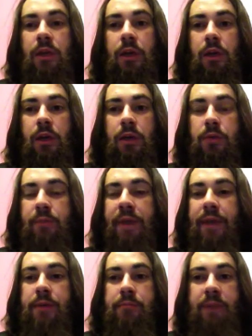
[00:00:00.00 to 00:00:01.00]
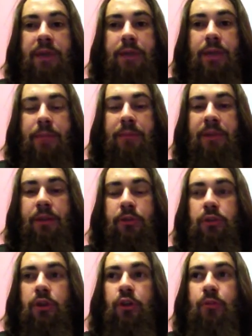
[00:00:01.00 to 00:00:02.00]
uh, Mike, Mike Campbell, I don't
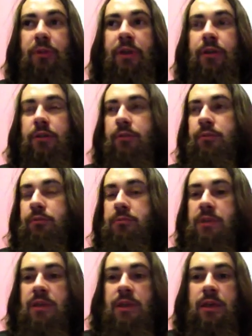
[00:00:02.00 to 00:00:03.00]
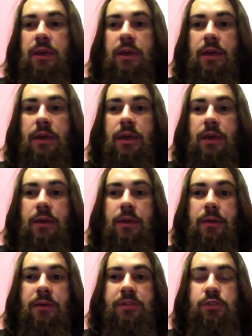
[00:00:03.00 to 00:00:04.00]
know, but
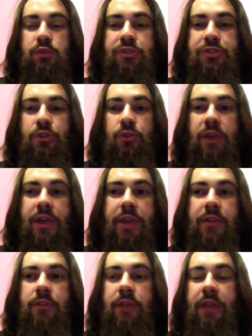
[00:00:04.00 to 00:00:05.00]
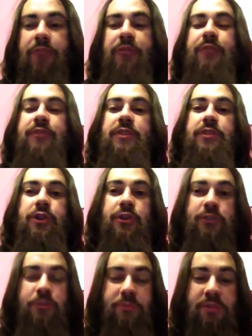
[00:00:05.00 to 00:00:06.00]
uh, Stuart Raj, like 15
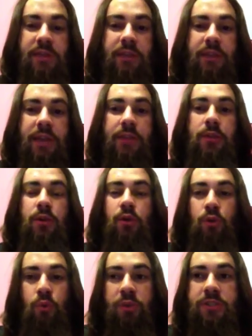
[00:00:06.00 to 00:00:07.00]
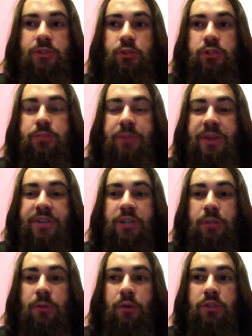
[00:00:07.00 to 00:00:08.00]
years or something like that. What's so
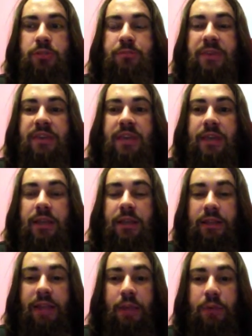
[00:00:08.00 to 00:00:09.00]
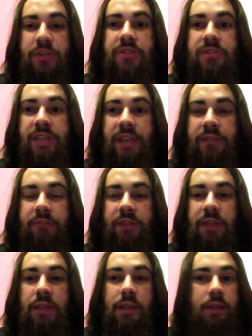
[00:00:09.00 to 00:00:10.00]
special about speaking a language
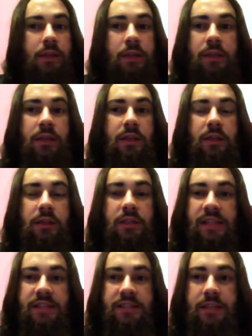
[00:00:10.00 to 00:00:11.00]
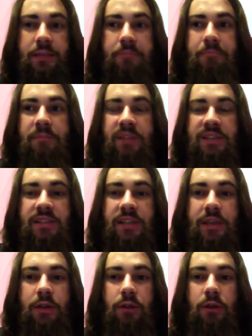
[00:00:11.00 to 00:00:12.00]
natively? Nothing,
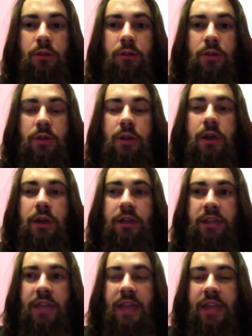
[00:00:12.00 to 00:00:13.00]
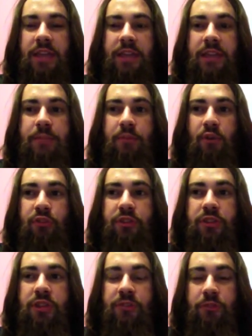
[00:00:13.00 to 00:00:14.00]
nothing at all. any
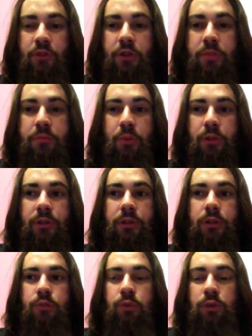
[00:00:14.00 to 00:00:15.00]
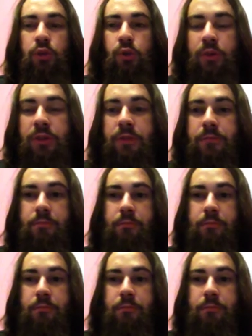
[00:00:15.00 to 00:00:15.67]
devoted, devoted polyglot will do it.